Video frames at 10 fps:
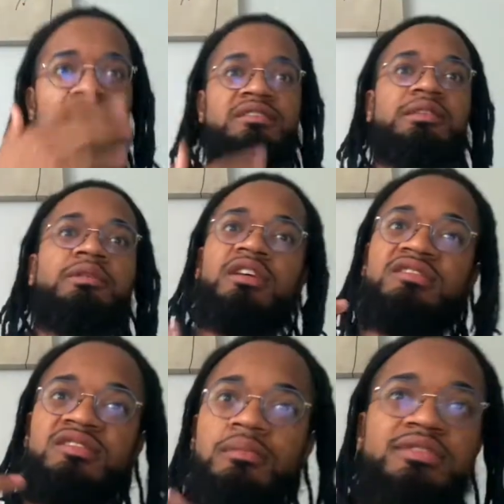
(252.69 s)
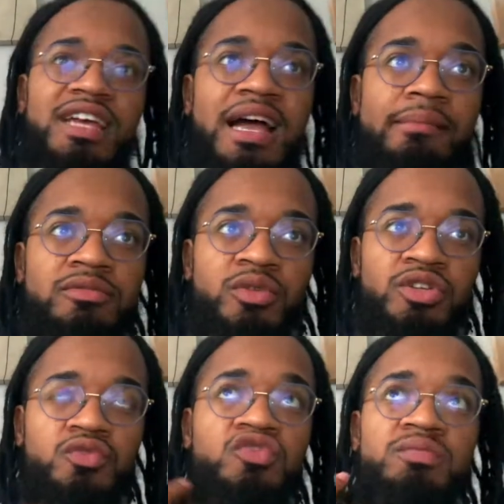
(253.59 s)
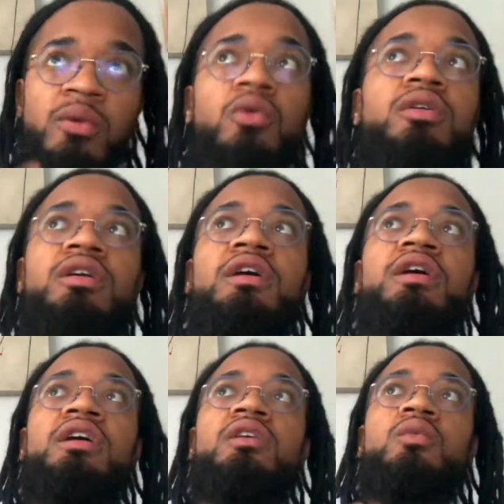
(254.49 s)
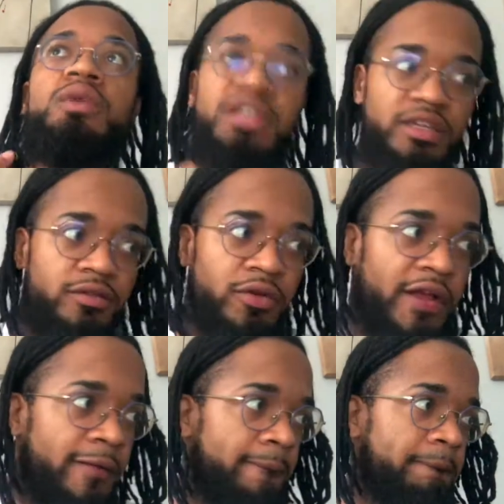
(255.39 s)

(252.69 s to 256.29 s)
See, because sometimes when you smoke weed, right,